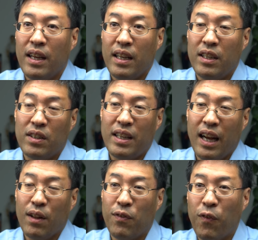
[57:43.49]
Here in
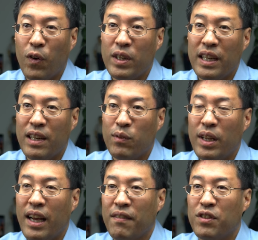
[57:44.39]
California, we
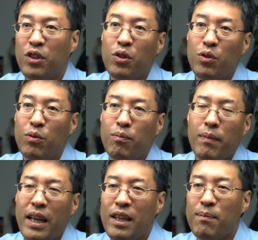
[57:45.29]
have two
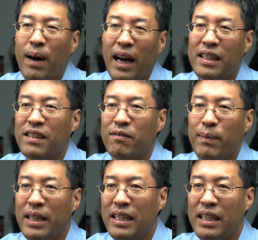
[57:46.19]
main pots of
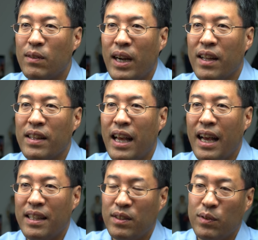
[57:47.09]
money around
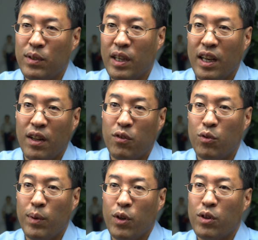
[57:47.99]
that
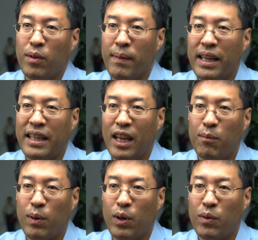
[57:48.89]
through both the
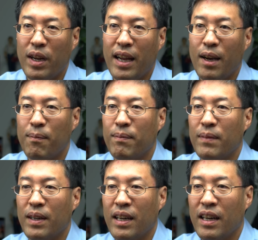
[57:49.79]
Medicaid program
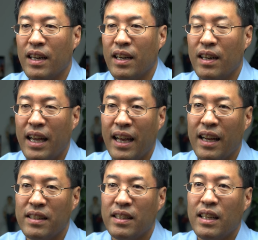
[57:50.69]

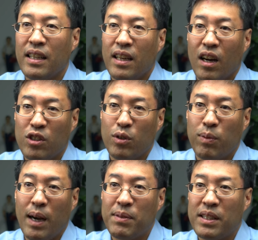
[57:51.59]
and also
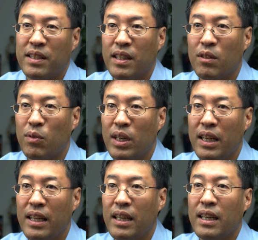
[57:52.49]
Prop
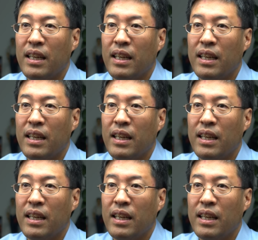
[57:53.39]
63.